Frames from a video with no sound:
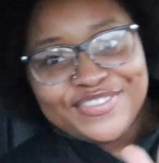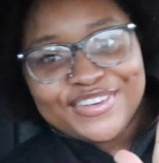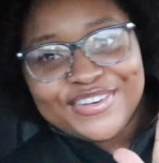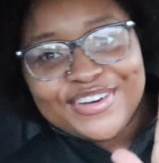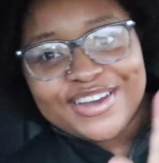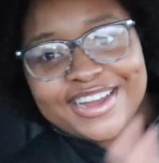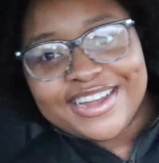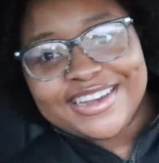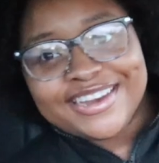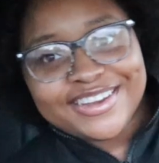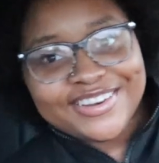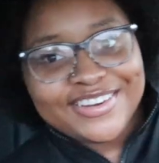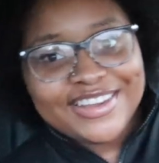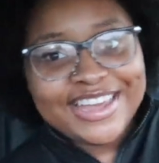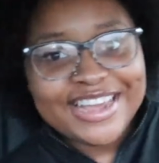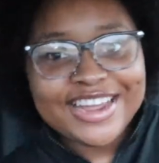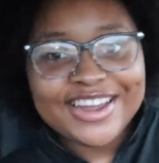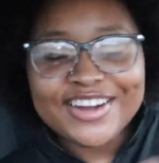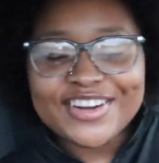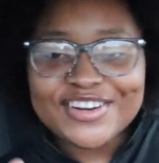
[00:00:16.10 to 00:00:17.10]
you are new
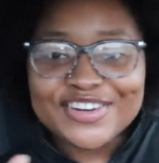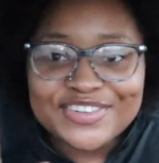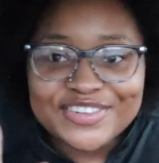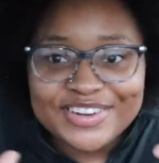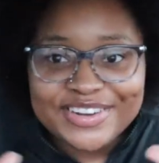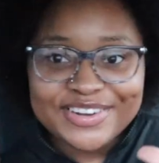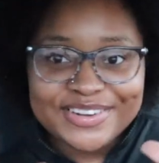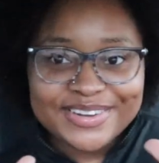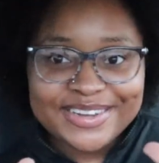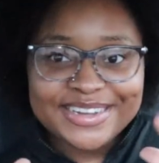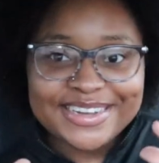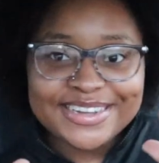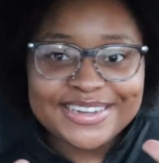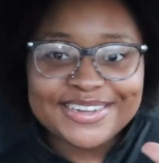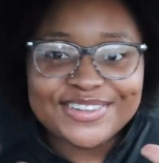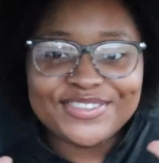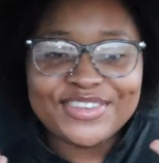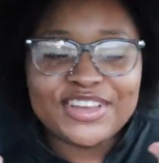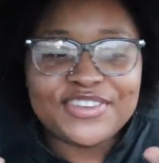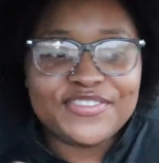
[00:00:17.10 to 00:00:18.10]
here,
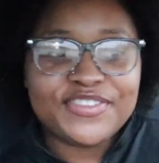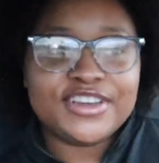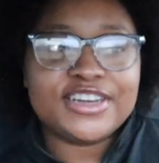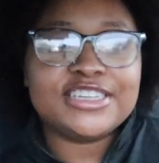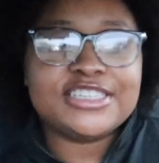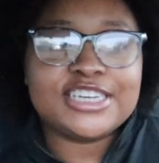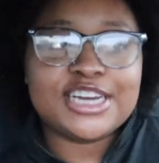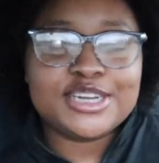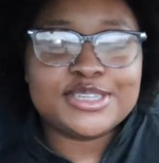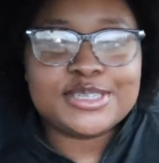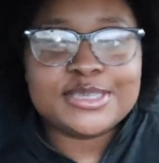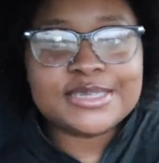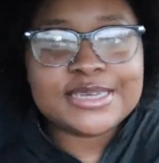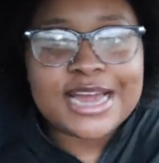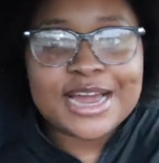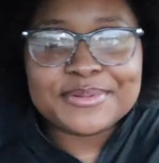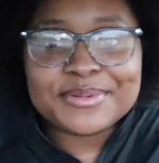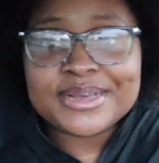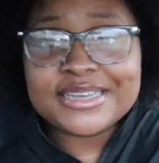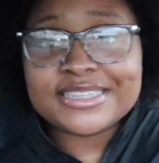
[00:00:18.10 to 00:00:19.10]
welcome. If you're a turn
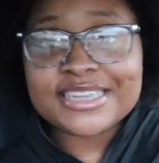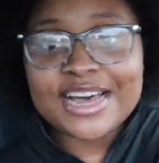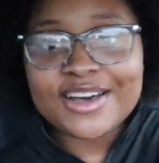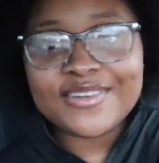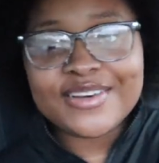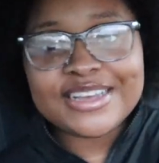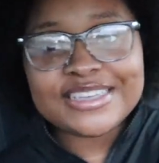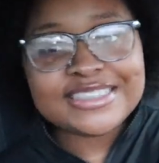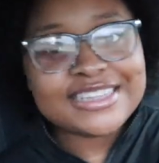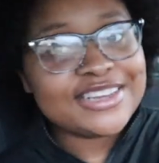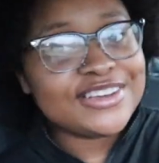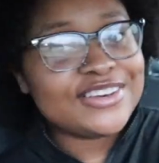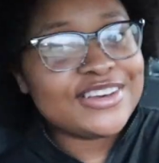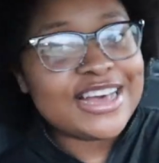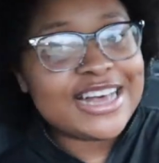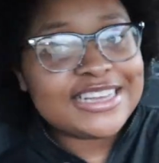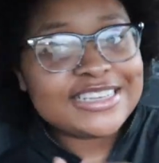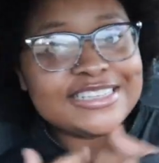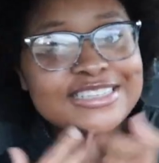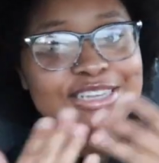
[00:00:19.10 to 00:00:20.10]
subscriber, as always, thank you
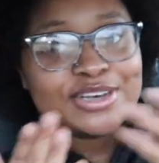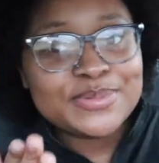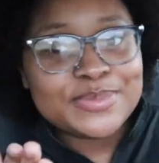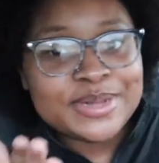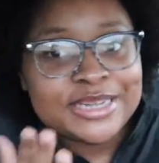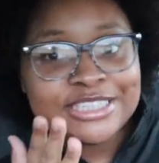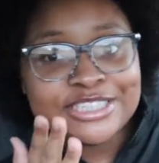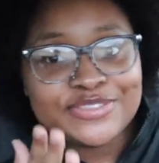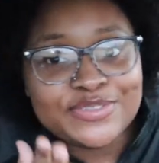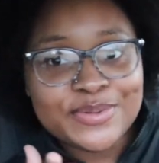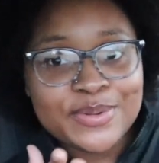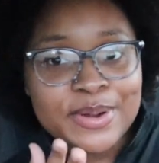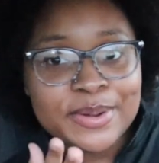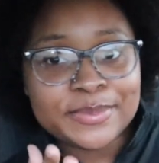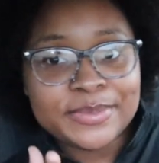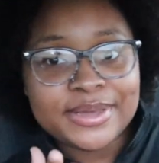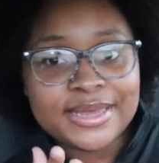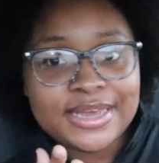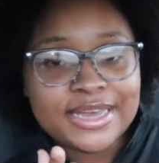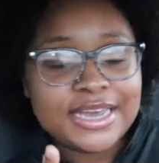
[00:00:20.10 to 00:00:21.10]
guys so much for
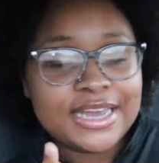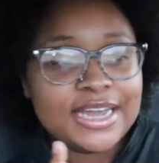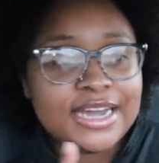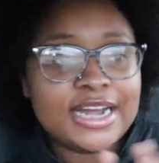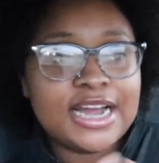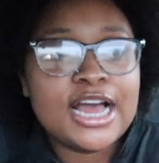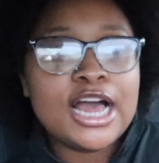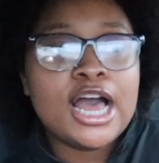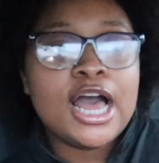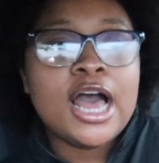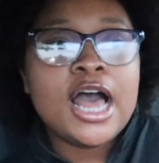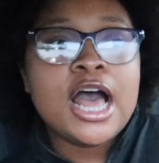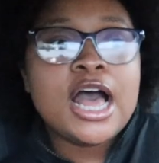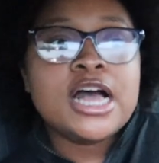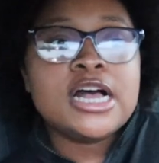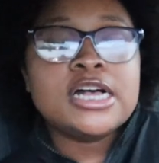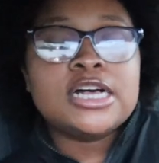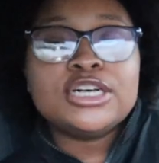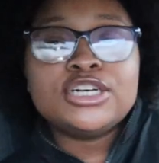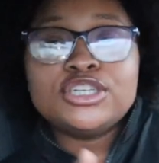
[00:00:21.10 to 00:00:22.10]
being here.
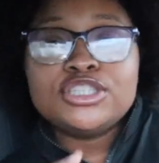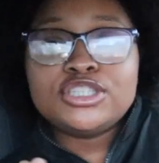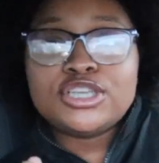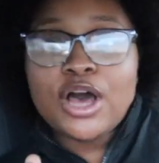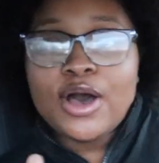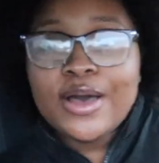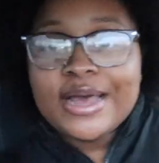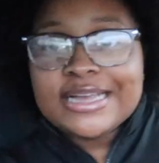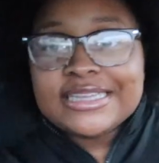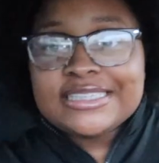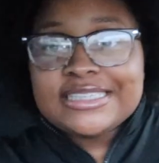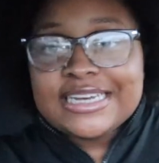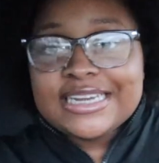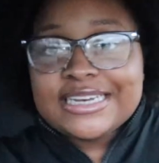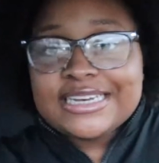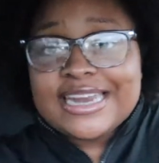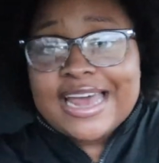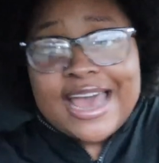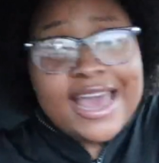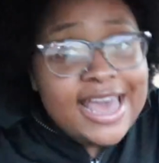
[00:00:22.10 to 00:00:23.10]
So in
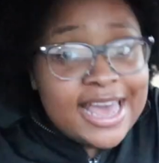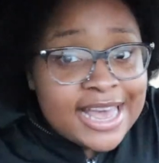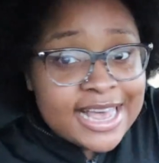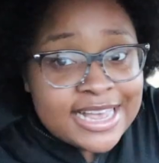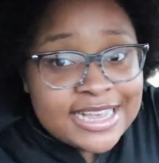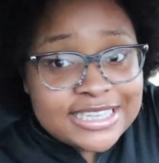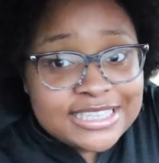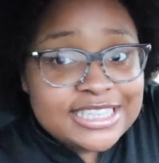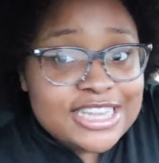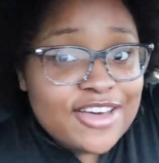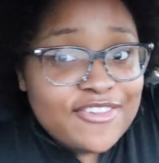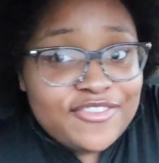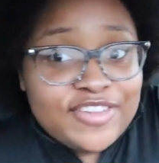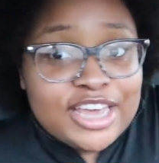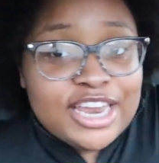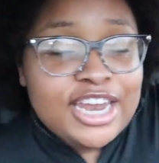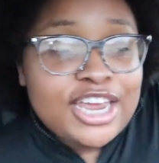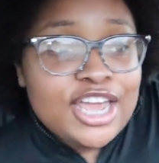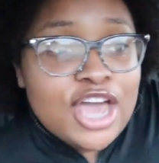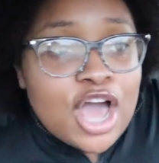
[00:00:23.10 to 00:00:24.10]
today's
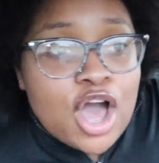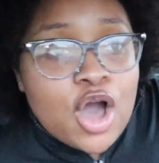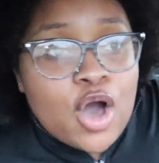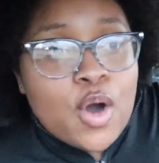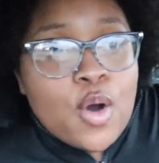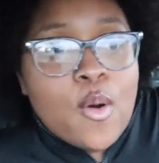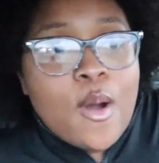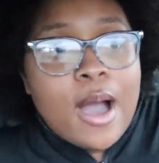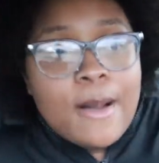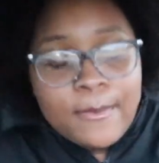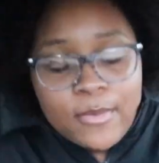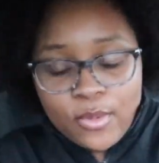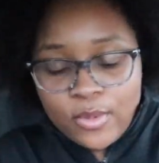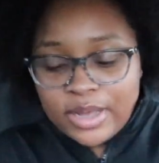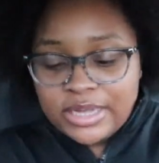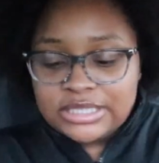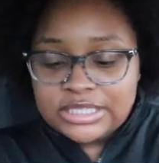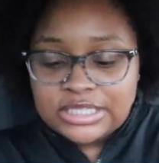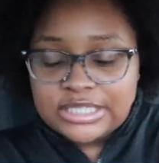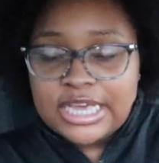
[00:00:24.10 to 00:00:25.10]
video, I'm
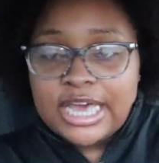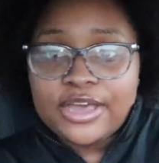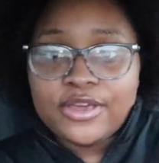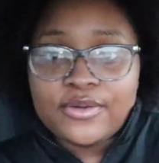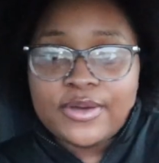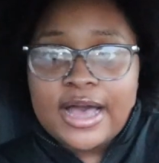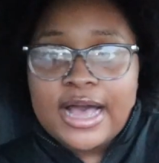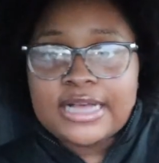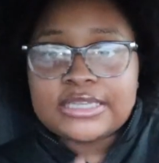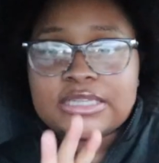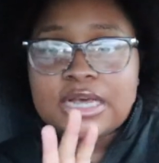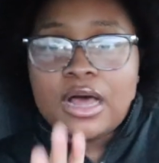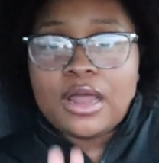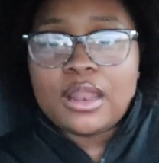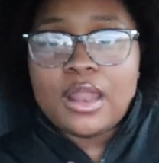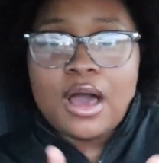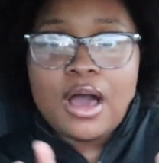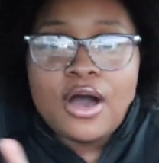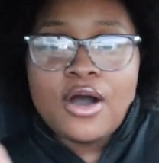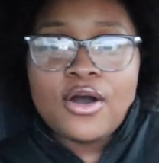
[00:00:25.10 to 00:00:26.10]
going to take you guys
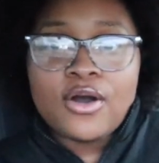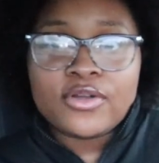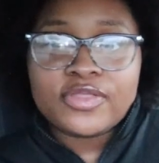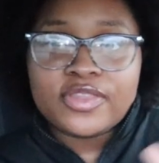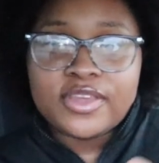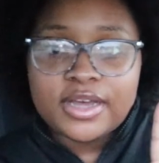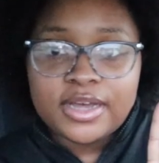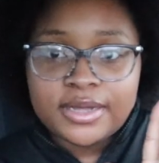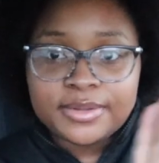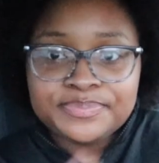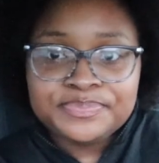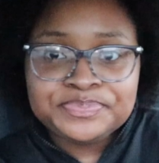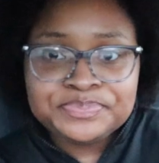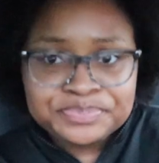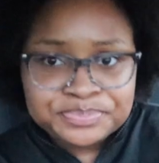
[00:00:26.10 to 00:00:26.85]
along the